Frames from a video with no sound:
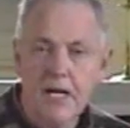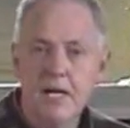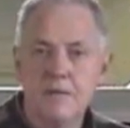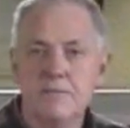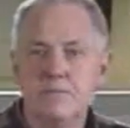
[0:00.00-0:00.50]

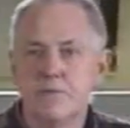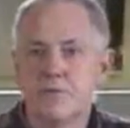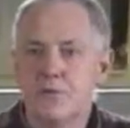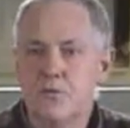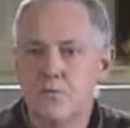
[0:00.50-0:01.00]
a
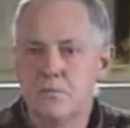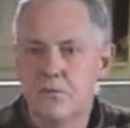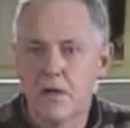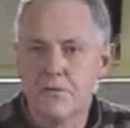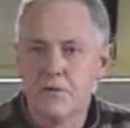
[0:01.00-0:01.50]

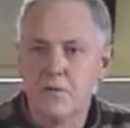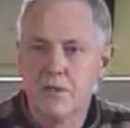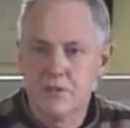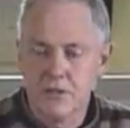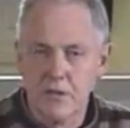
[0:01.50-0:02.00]
few
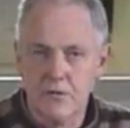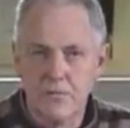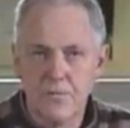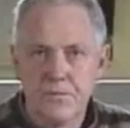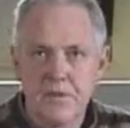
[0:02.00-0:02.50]
weeks ago.
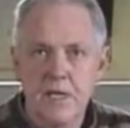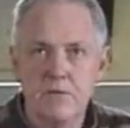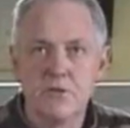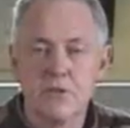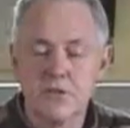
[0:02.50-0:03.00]

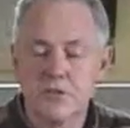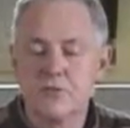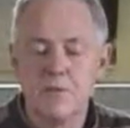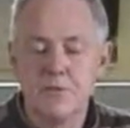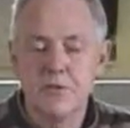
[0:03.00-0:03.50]
It was a
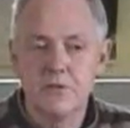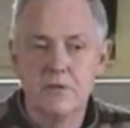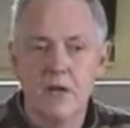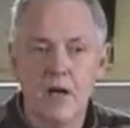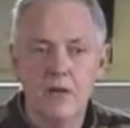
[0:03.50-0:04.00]
description
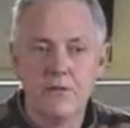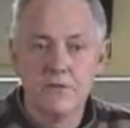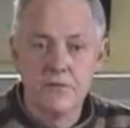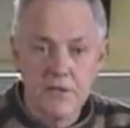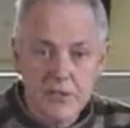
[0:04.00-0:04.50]
of
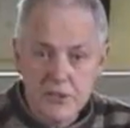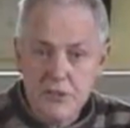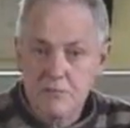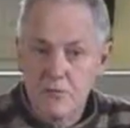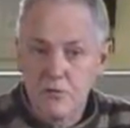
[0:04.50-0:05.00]
a very
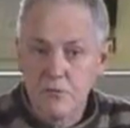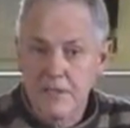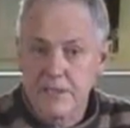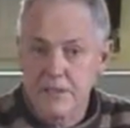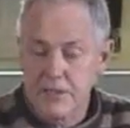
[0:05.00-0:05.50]

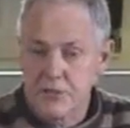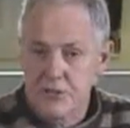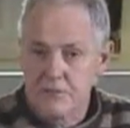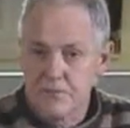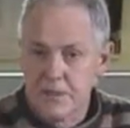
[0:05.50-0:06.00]
small
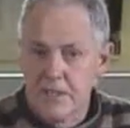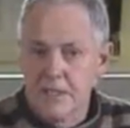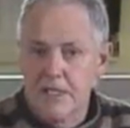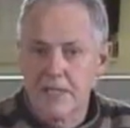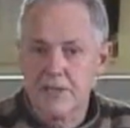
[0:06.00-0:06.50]
meditation,
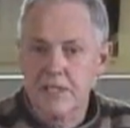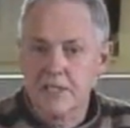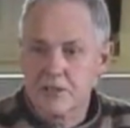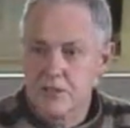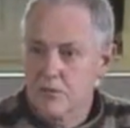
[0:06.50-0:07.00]
and I
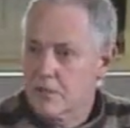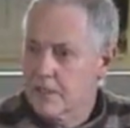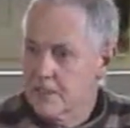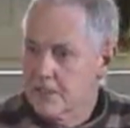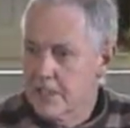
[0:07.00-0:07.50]
think it's
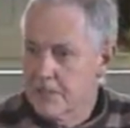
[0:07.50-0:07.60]
totally in